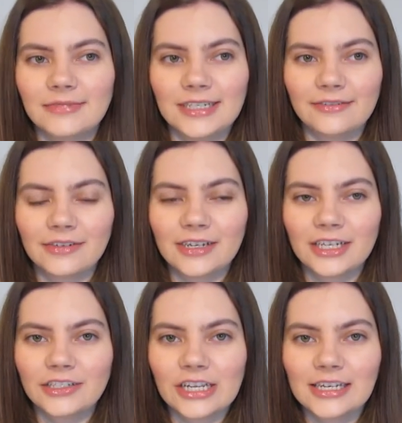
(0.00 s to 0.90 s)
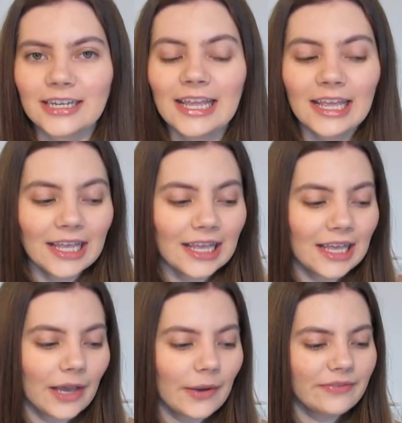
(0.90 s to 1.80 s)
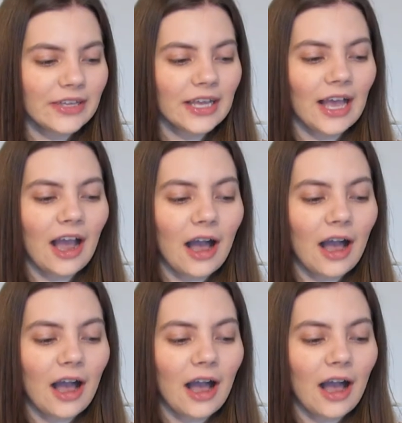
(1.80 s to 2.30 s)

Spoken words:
a different coloured chin. However,